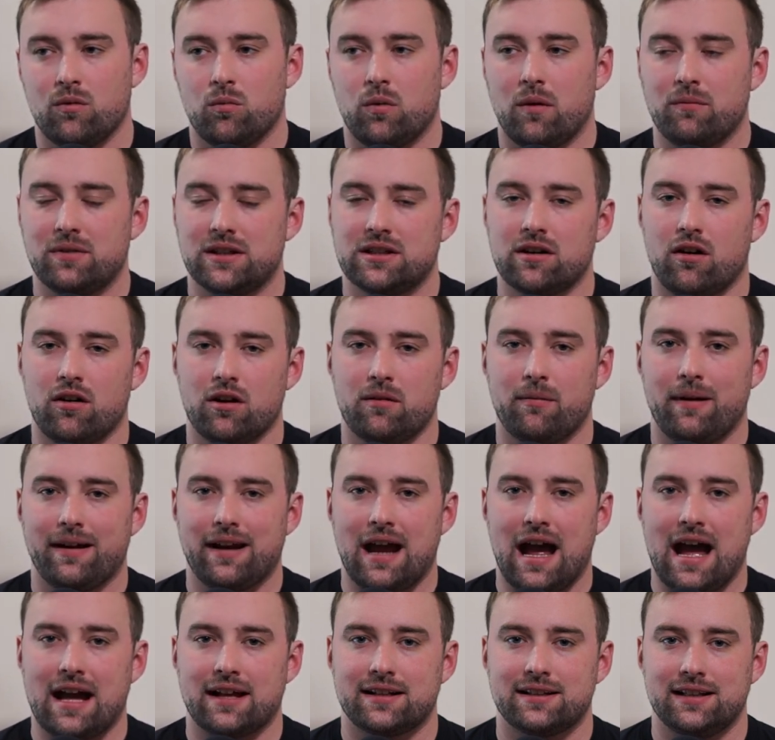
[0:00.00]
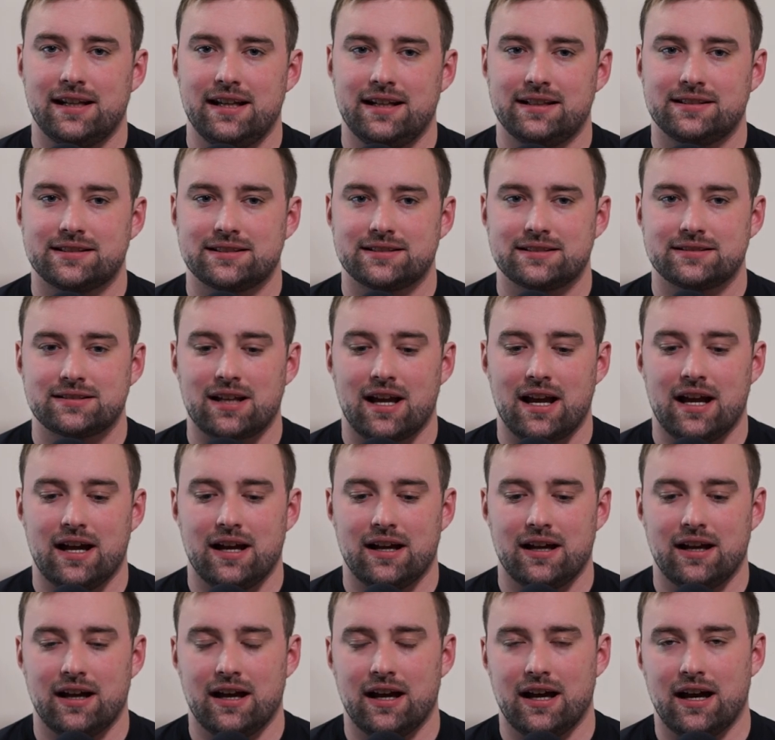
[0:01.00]
When we talk about athletes,
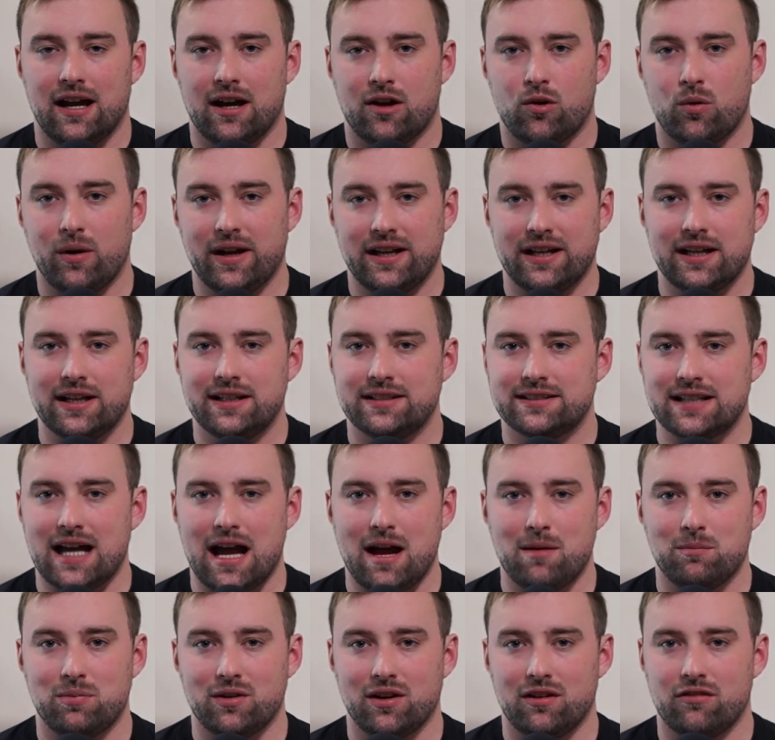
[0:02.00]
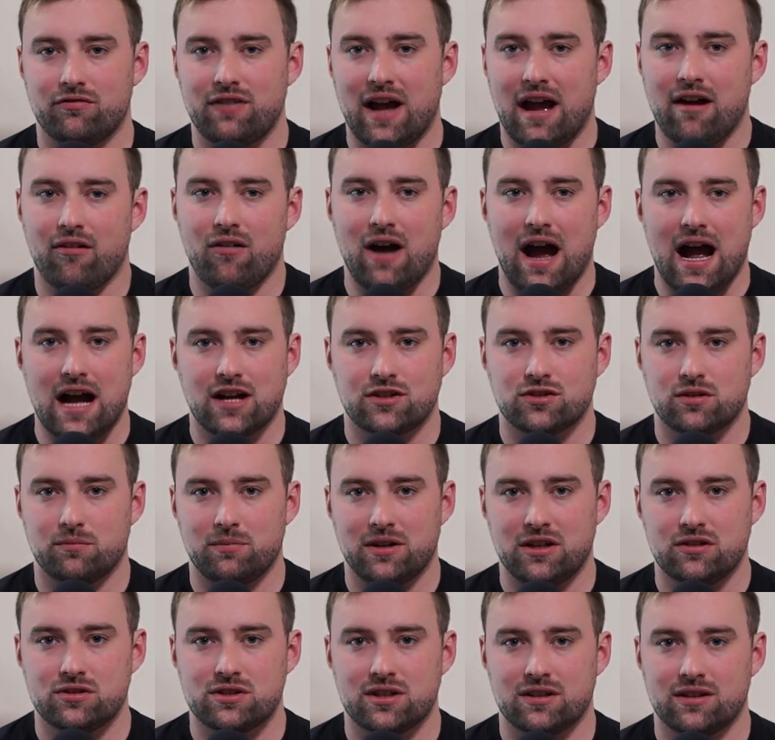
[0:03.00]
a quick example of how
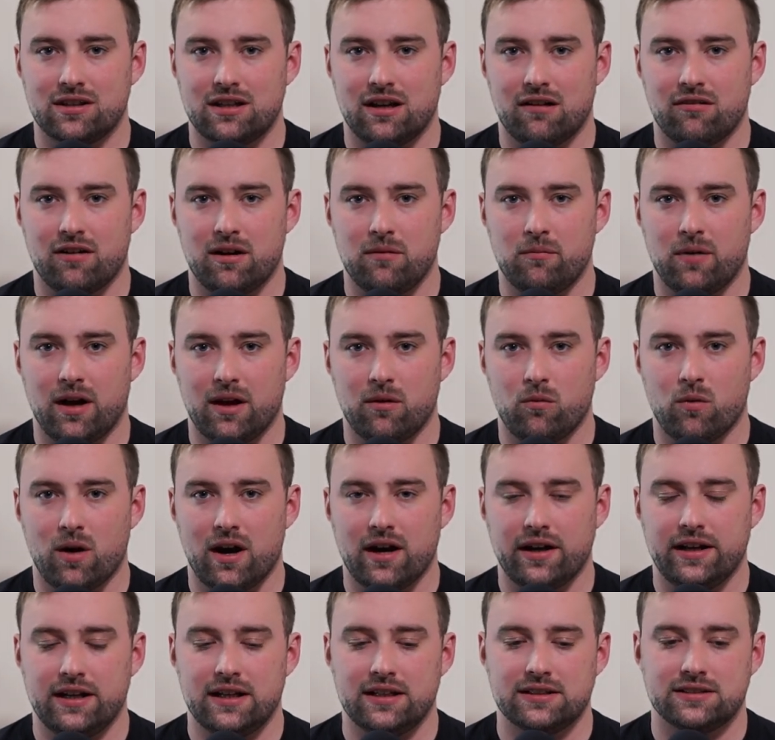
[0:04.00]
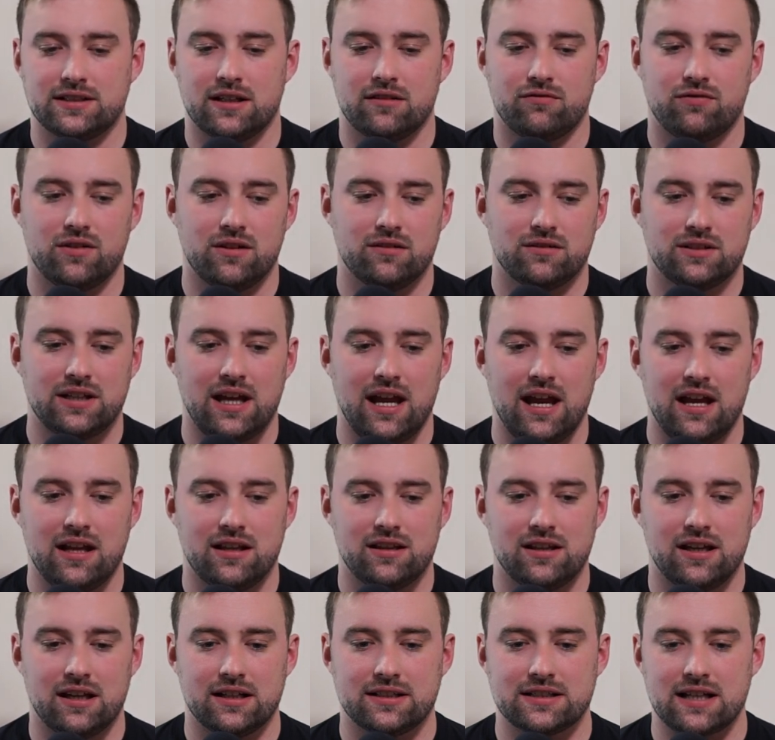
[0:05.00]
attribution theory might work is if you
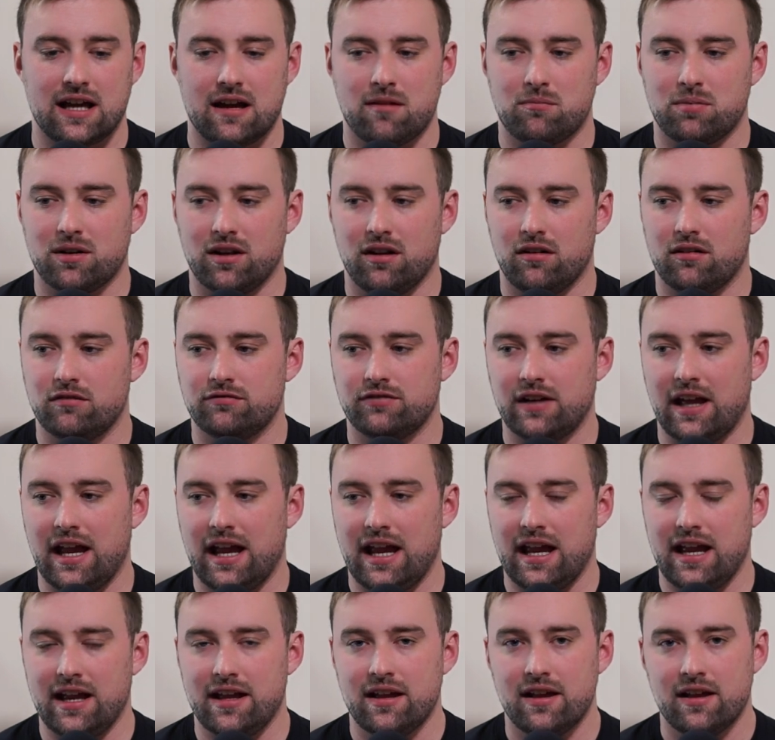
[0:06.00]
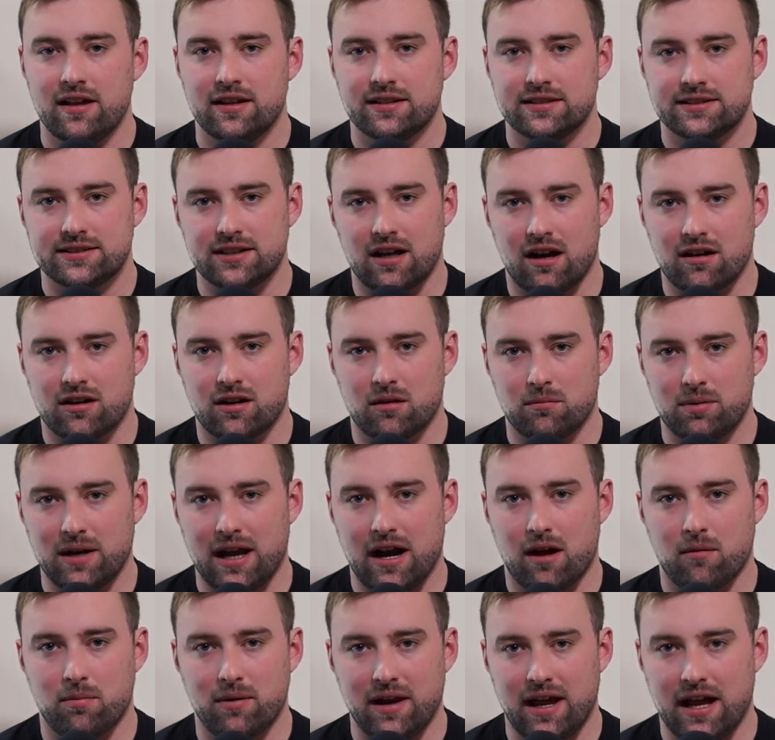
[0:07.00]
take the example of a soccer
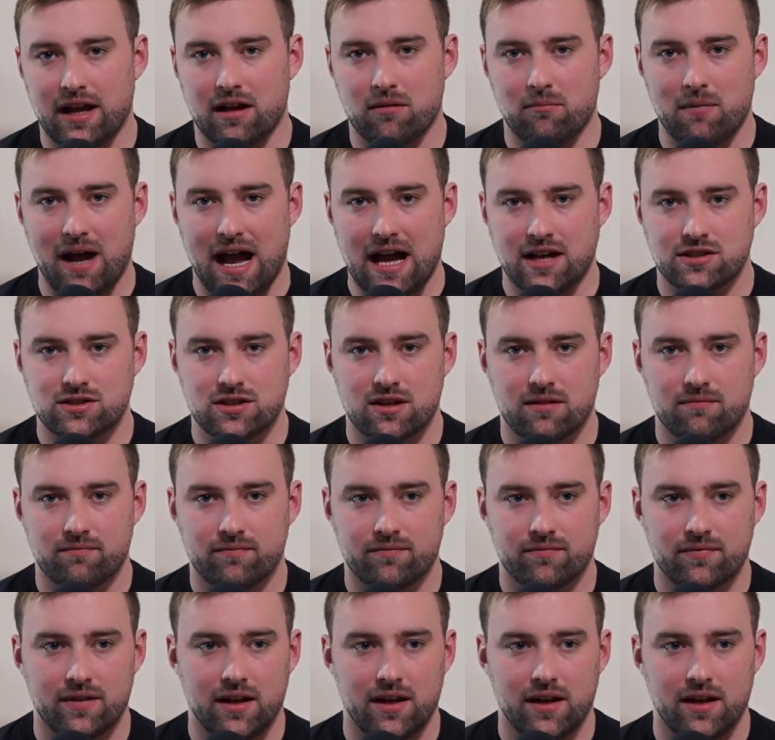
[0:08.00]
player playing a match.